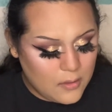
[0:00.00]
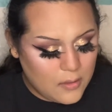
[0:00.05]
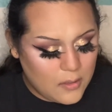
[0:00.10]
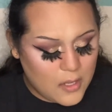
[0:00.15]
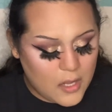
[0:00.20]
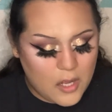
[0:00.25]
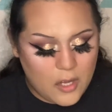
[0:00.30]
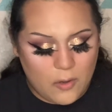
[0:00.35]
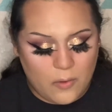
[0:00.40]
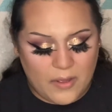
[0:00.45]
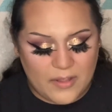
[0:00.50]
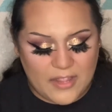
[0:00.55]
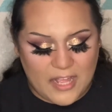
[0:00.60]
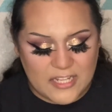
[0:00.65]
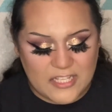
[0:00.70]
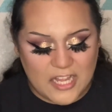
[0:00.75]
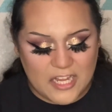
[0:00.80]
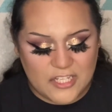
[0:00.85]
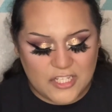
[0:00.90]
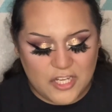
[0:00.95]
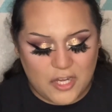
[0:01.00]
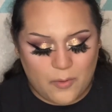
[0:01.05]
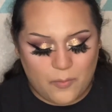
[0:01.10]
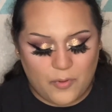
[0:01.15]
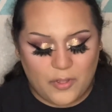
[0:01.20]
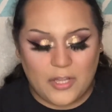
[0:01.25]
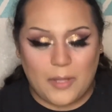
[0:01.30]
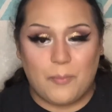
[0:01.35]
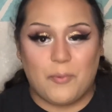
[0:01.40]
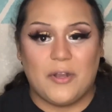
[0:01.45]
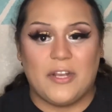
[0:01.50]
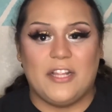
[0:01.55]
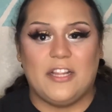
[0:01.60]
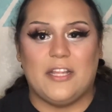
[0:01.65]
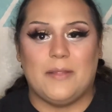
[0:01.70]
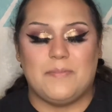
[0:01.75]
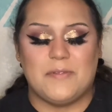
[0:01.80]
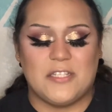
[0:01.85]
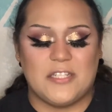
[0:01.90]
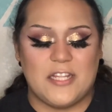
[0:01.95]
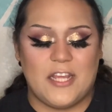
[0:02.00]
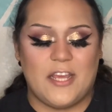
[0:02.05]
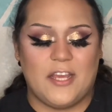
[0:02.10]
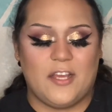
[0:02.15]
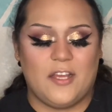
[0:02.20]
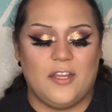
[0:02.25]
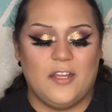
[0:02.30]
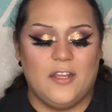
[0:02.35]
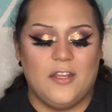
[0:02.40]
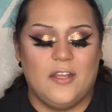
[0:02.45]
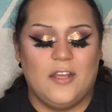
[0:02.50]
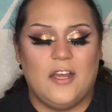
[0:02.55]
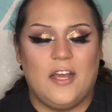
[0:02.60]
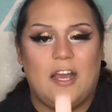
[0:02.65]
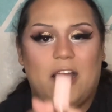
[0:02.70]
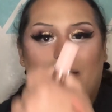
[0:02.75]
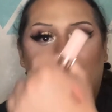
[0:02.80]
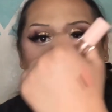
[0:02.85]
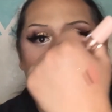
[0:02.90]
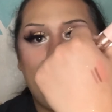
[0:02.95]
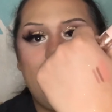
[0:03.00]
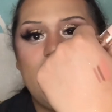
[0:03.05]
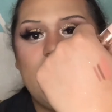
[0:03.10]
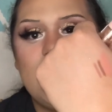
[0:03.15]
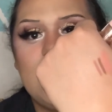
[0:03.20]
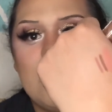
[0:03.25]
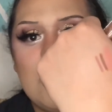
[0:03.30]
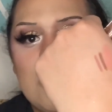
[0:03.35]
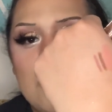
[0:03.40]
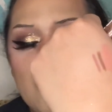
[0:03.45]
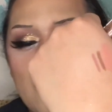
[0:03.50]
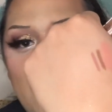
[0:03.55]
Oh, and that's actually a really pretty lipstick. I'm gonna just show you